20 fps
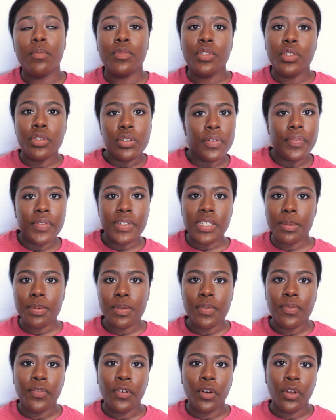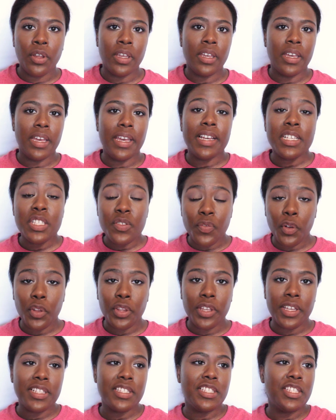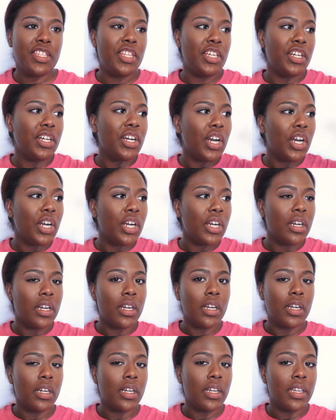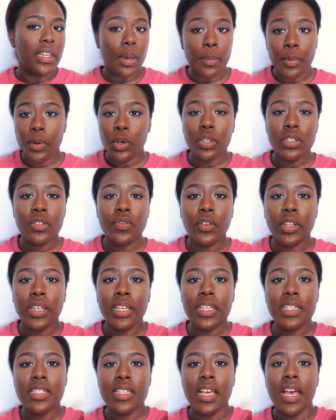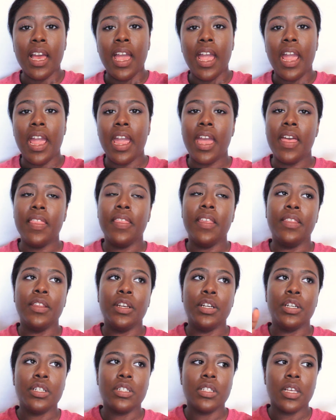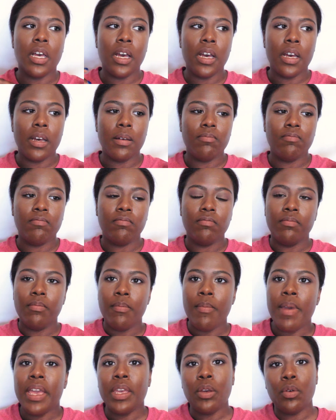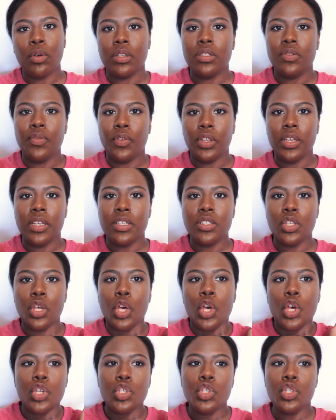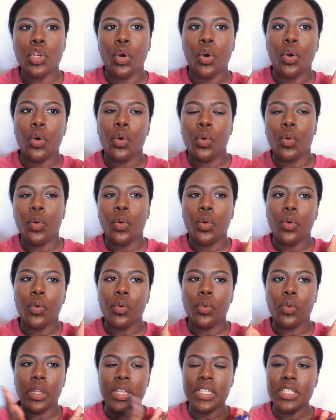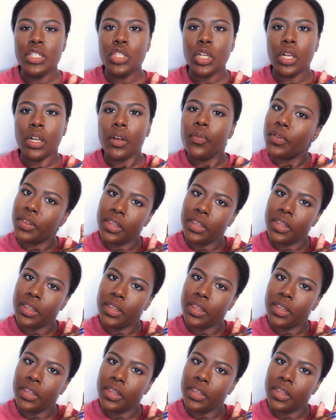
two different types of exfoliants. There are chemical exfoliants, and then there's manual exfoliants. So let's start off